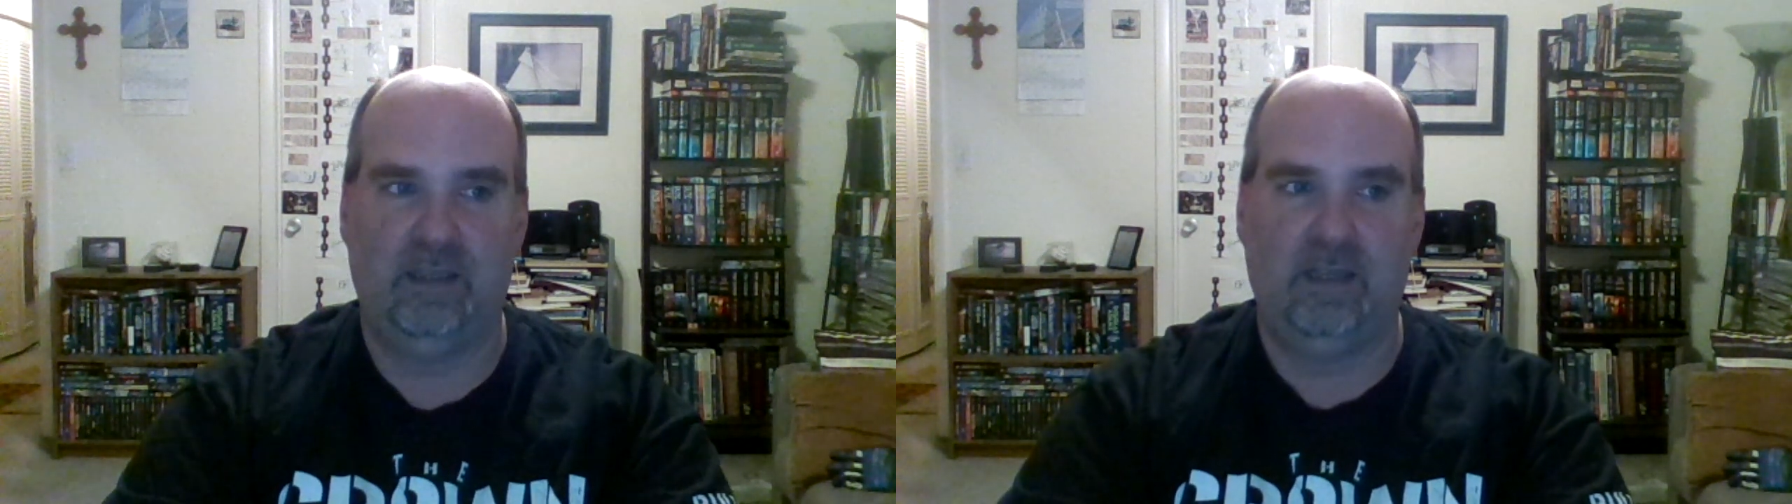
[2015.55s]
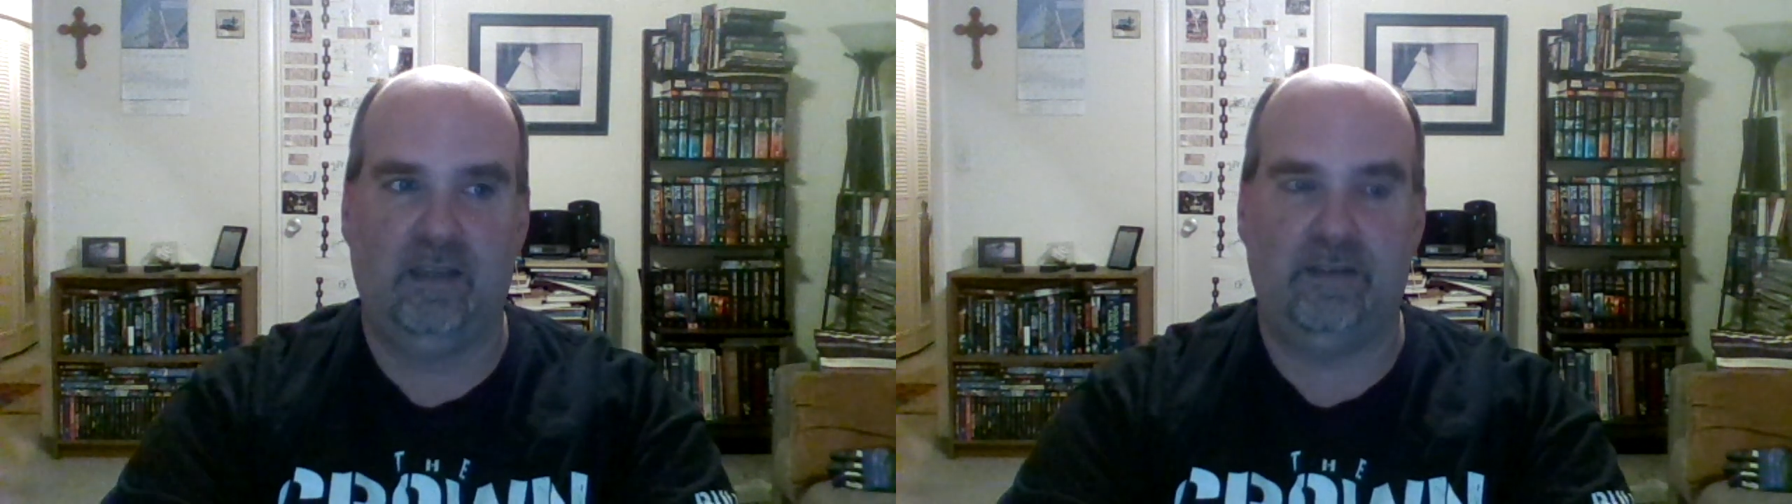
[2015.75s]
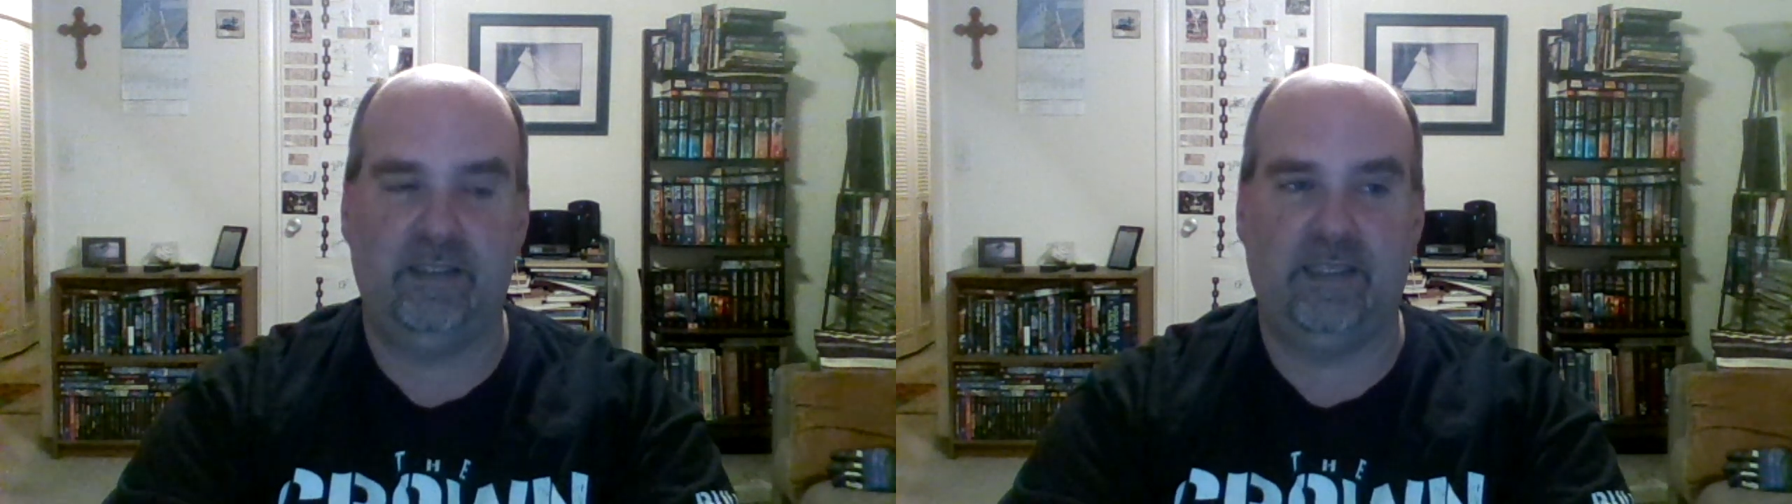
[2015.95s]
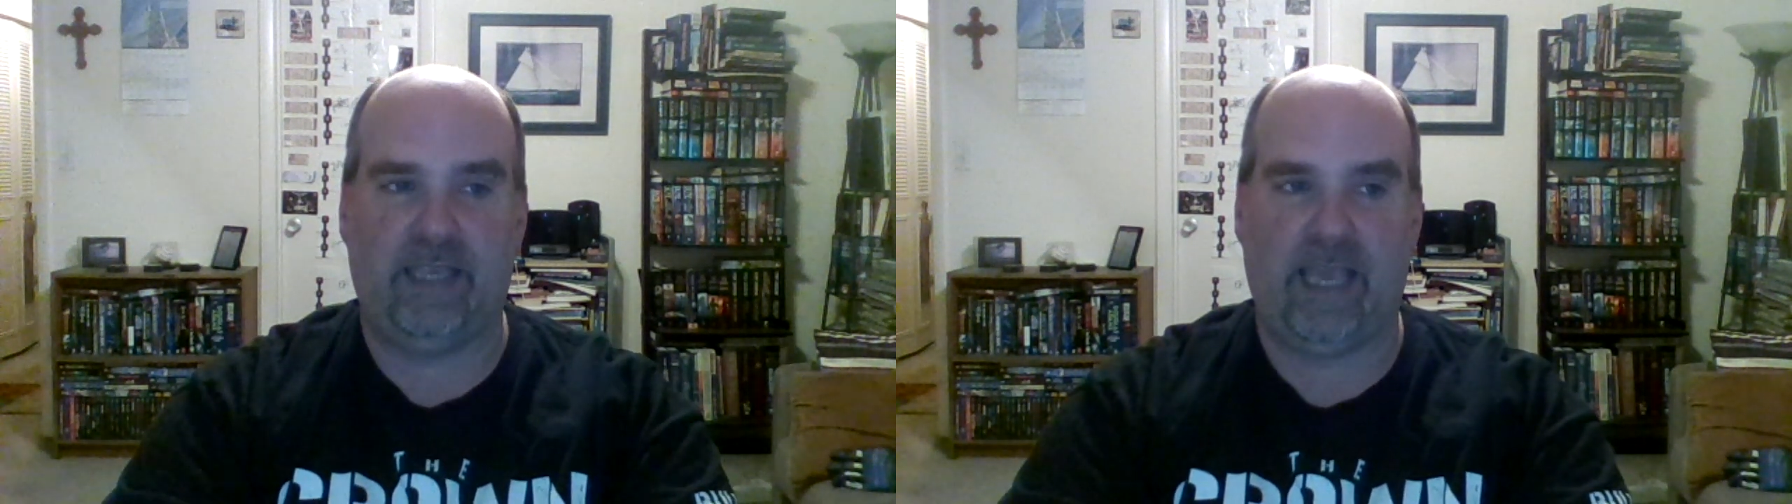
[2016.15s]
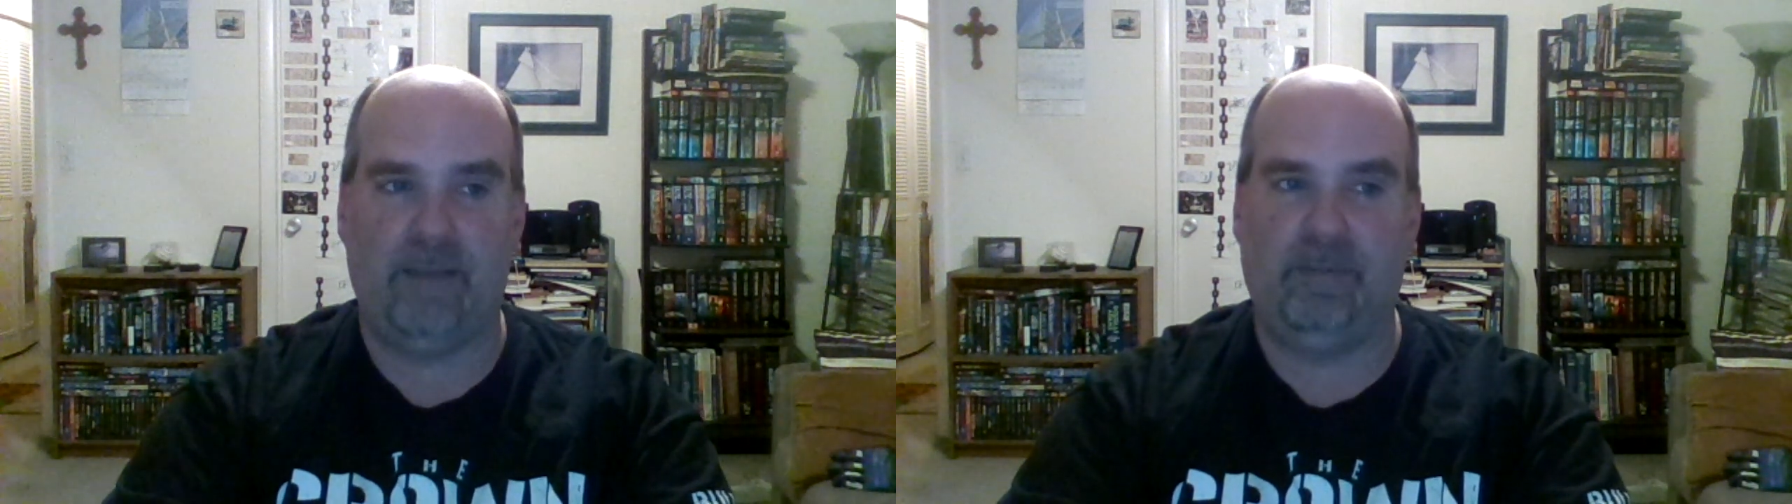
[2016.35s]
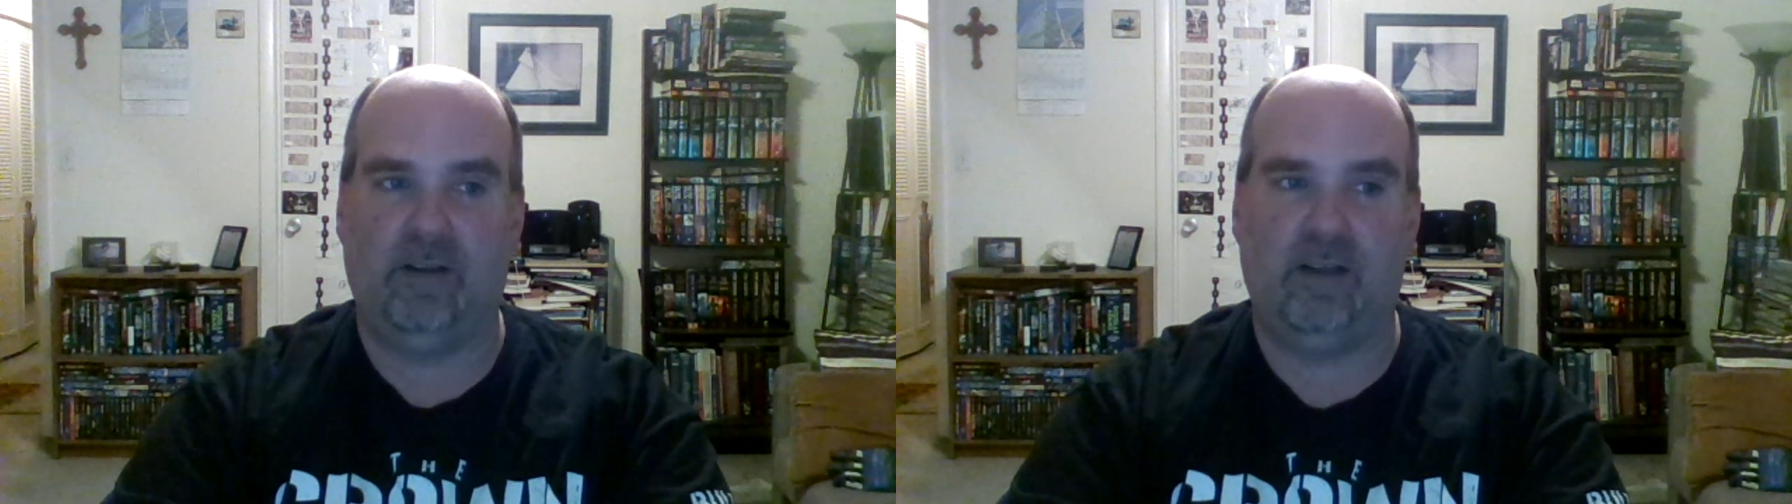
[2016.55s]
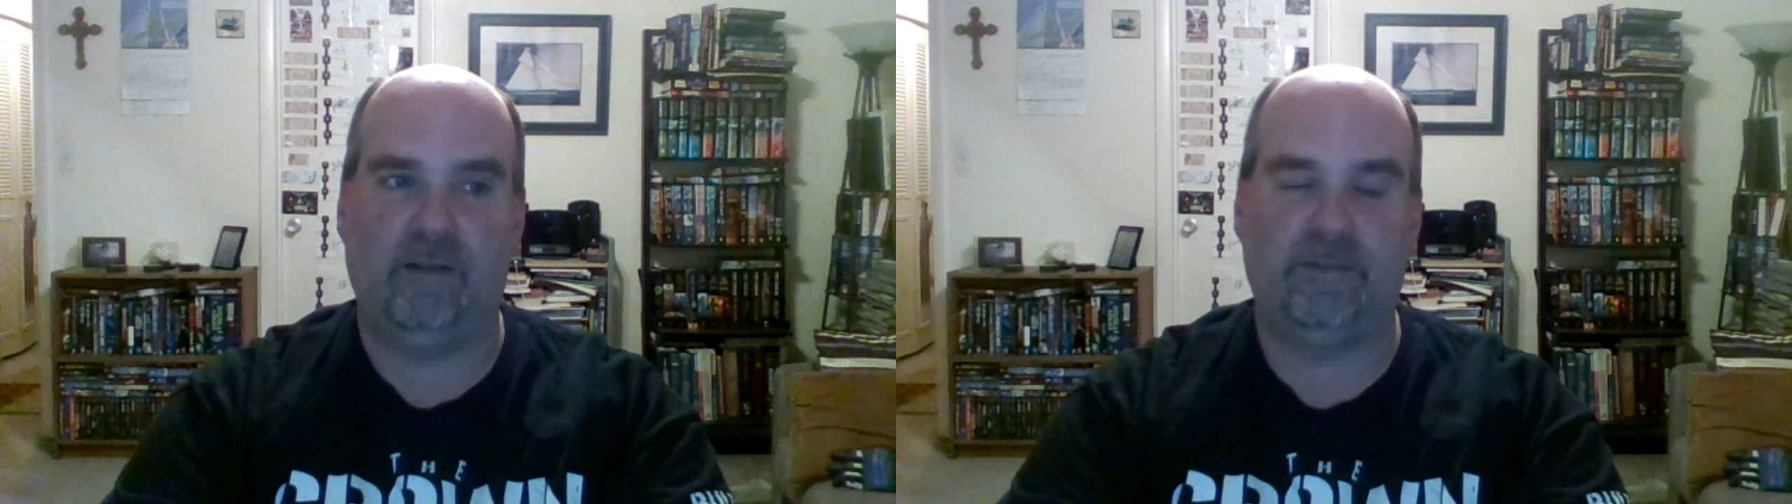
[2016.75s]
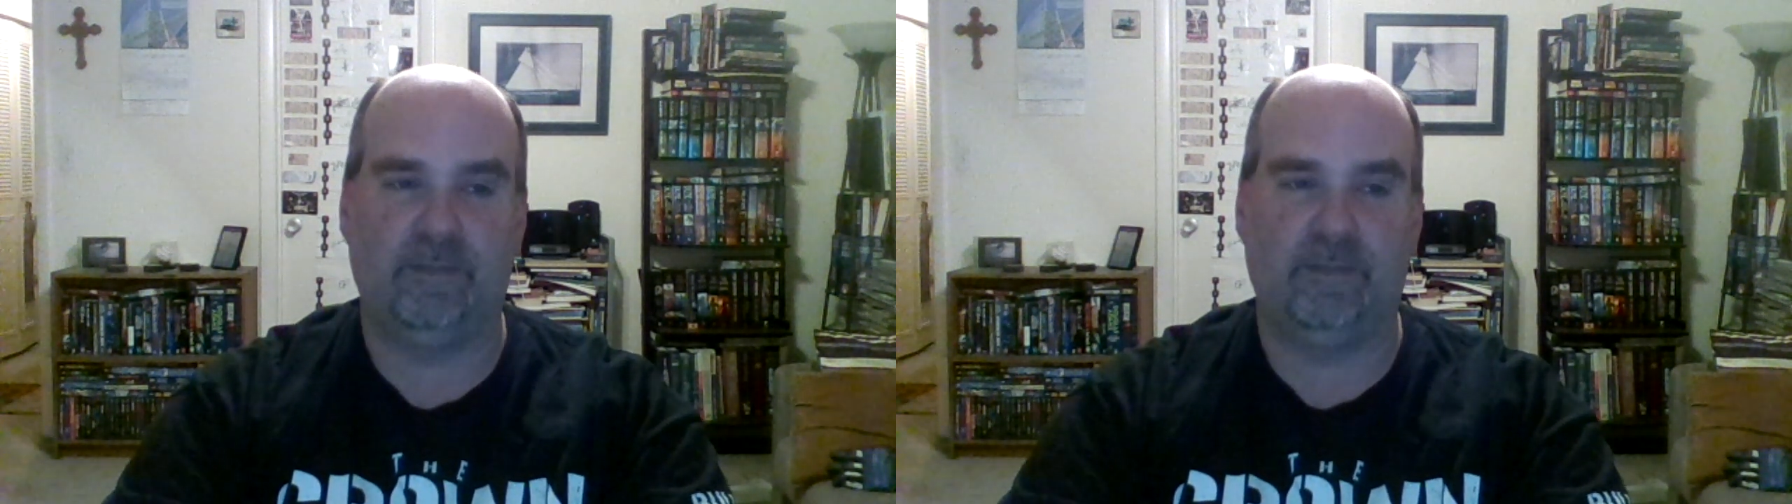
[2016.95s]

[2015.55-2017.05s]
so he can't do the buckshot lariat.